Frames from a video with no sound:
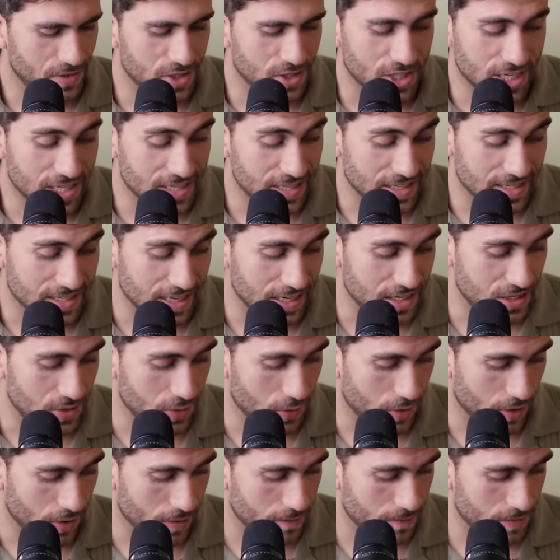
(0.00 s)
Jesus said
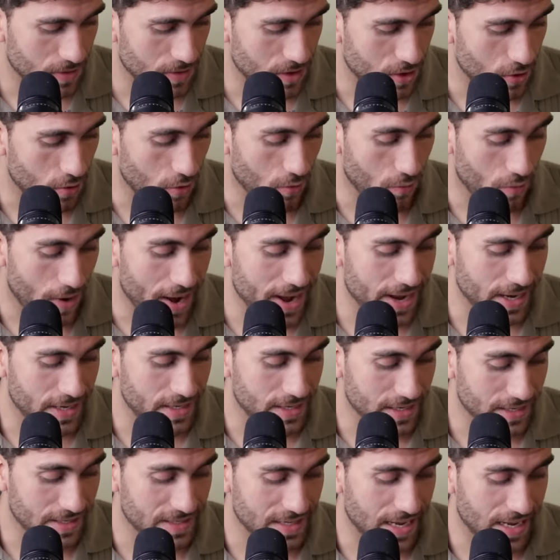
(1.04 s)
to her, you are right
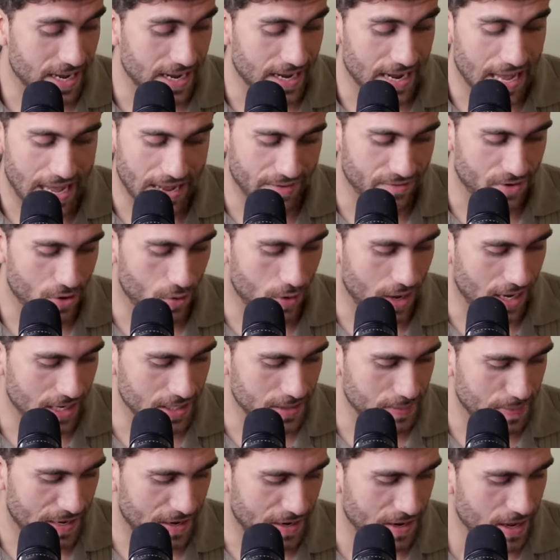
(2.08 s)
in saying, I have no
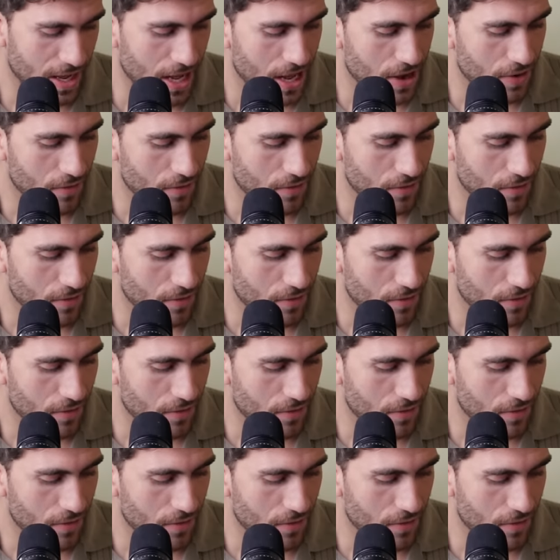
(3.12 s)
husband,